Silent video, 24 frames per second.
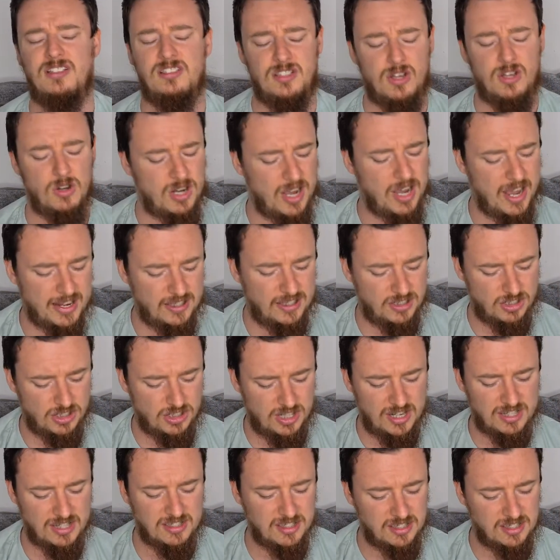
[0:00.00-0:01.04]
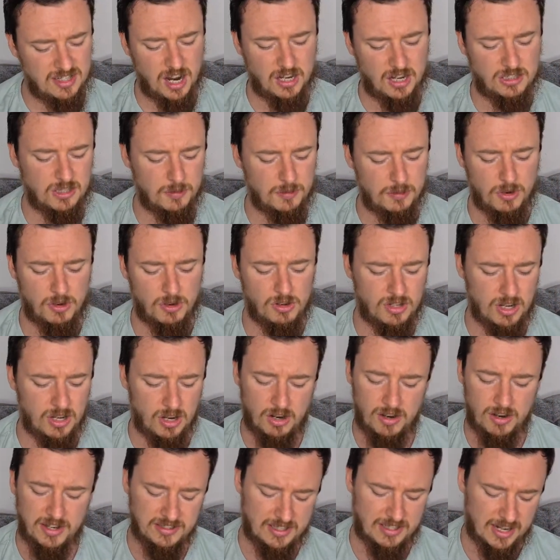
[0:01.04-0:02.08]
So guys, Chili's is a long-term hold. I
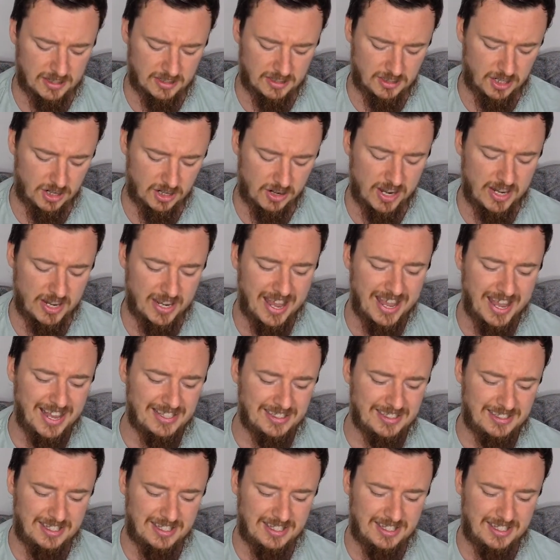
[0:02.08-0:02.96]
already said it to you already.